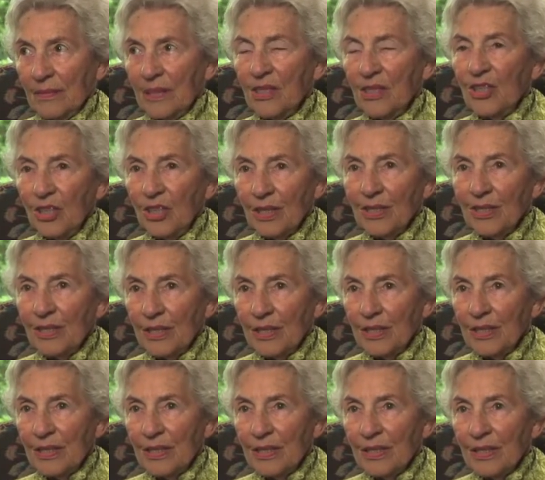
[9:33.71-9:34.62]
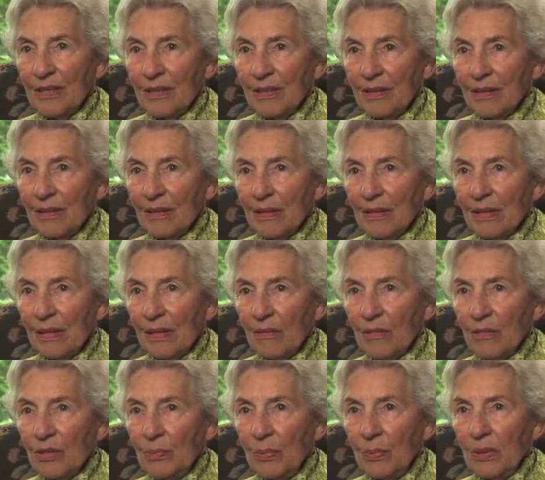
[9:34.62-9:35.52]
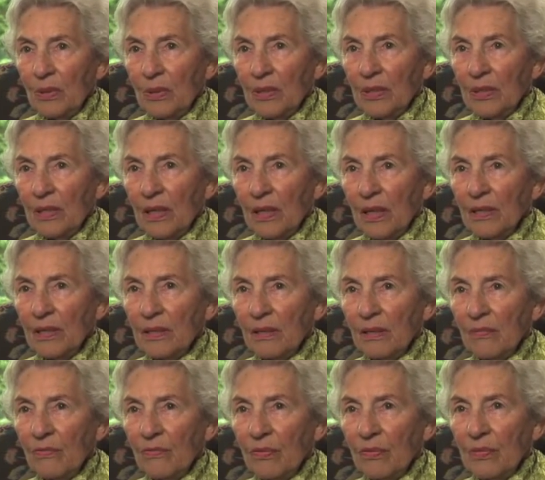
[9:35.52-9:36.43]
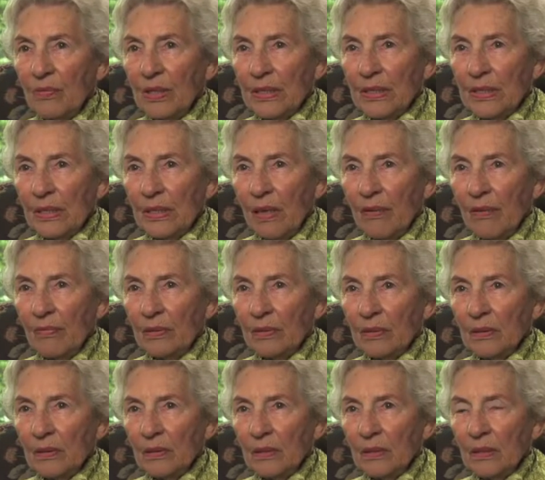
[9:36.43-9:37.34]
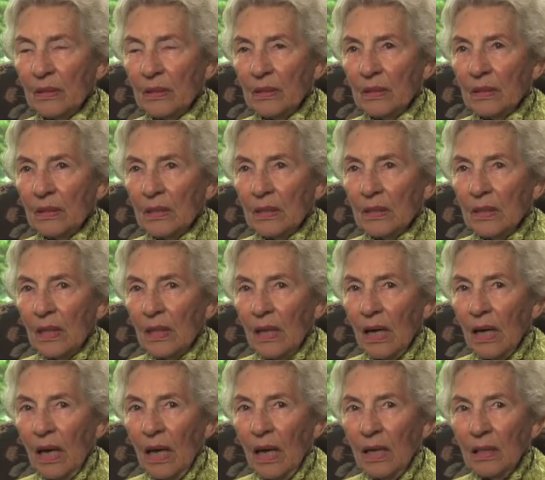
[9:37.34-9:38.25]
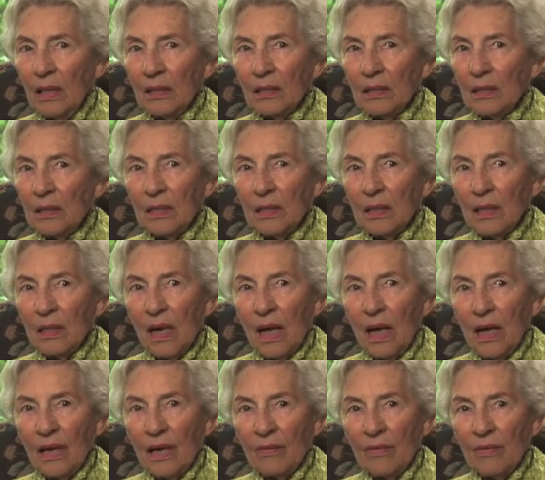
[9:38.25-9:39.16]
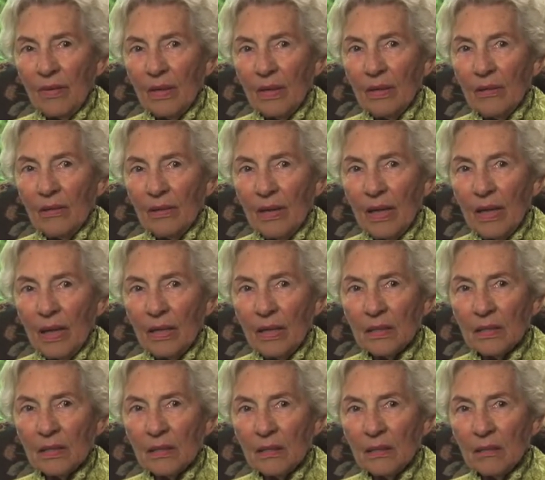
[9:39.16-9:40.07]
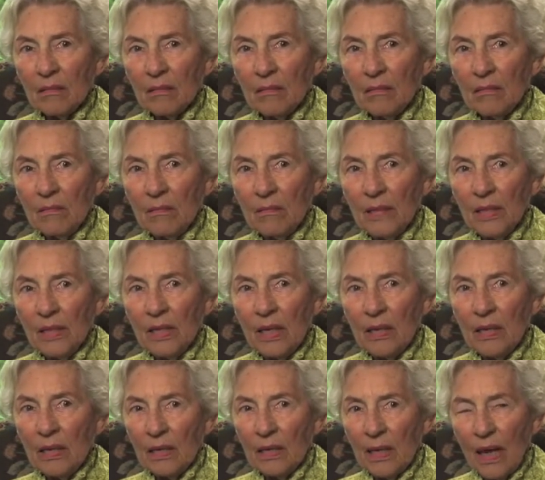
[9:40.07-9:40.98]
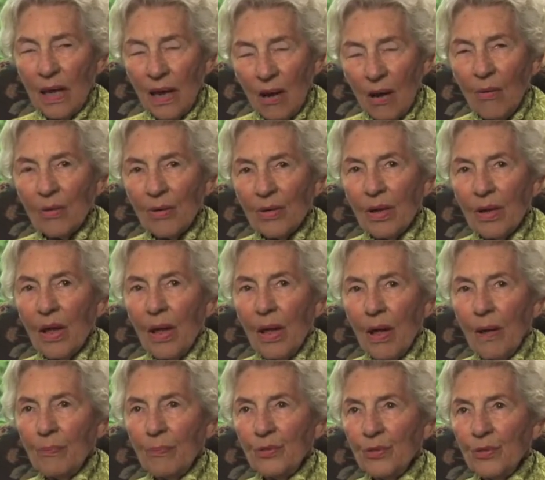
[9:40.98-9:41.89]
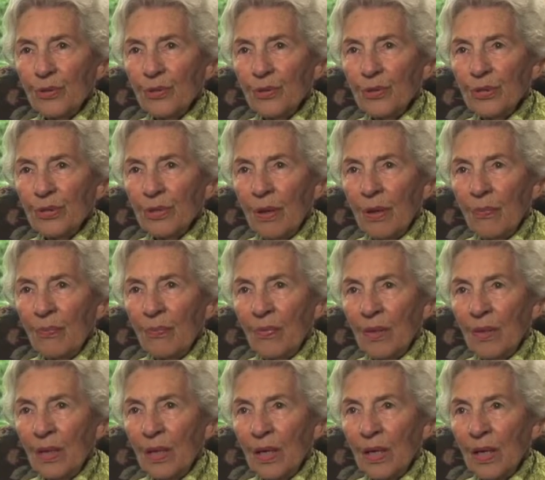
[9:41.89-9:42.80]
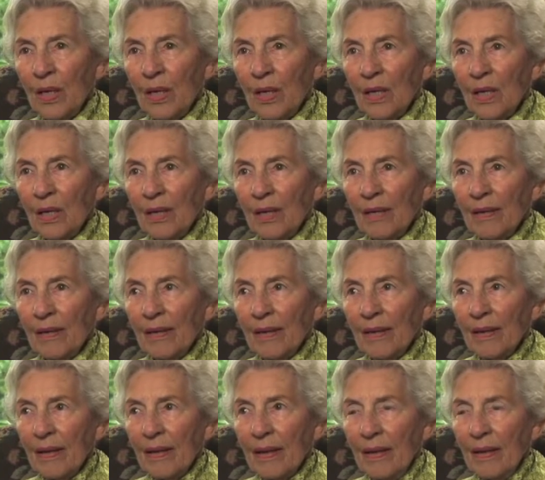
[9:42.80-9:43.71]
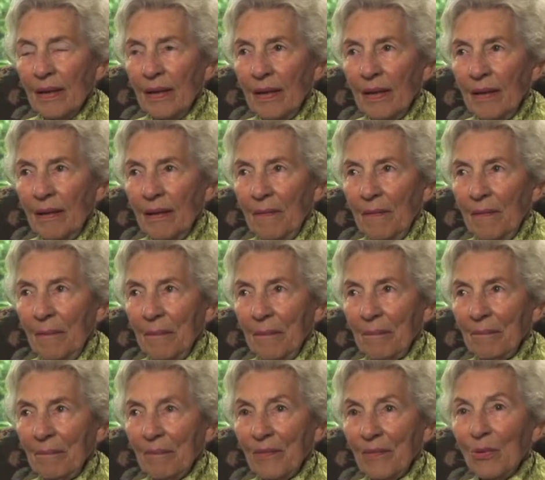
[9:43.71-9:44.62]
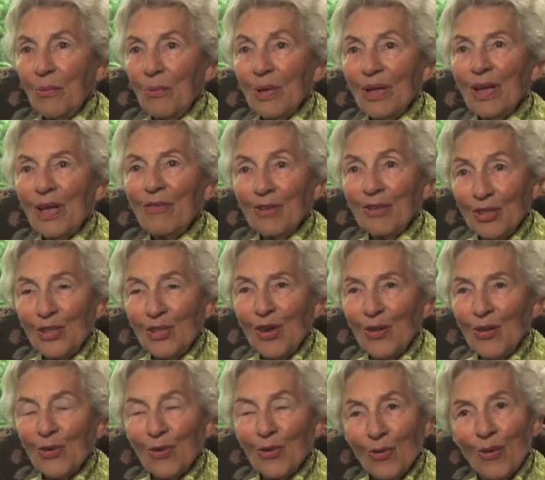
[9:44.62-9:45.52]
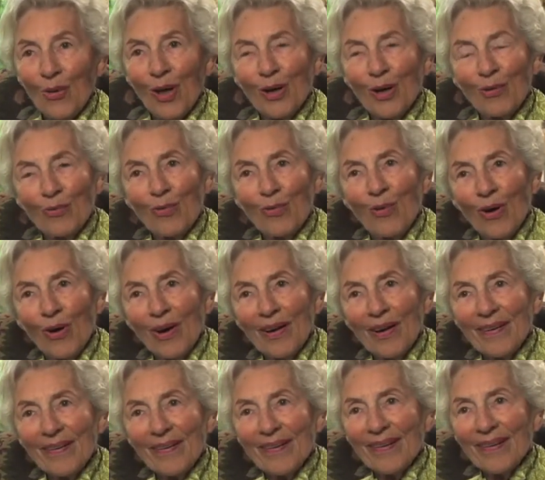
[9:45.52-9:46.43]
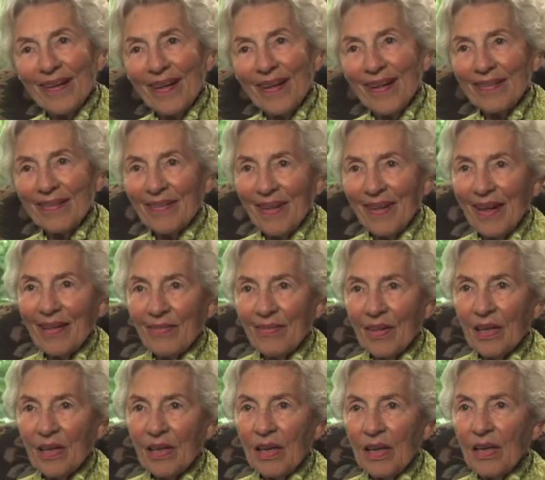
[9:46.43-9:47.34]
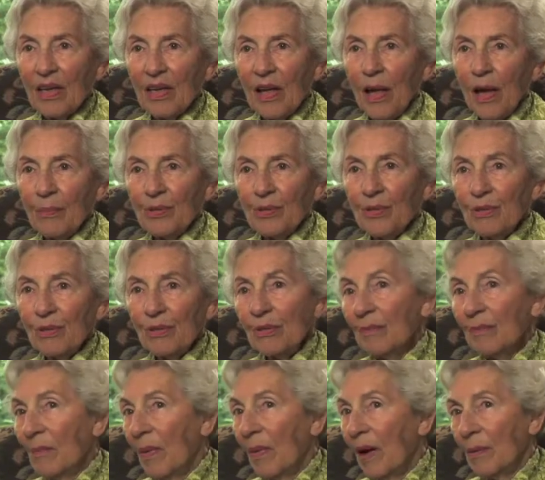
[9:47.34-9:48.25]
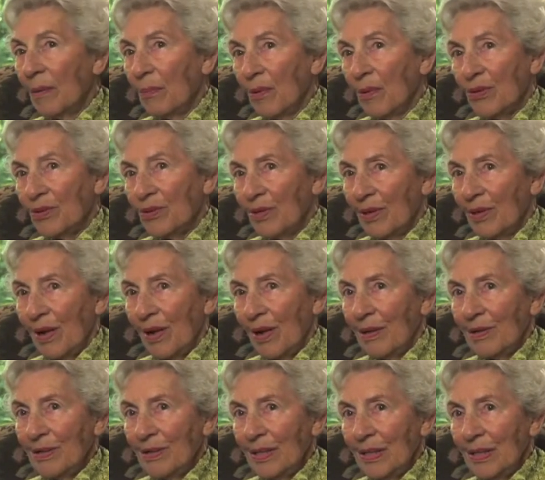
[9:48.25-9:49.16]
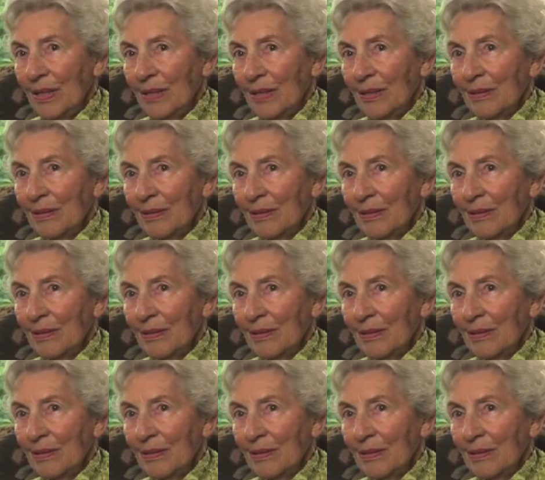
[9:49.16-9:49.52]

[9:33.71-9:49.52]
60s. It was built in 1957. And I think that we, Howard captured something. Um, we give each other credit for it. I, I think he captured my personality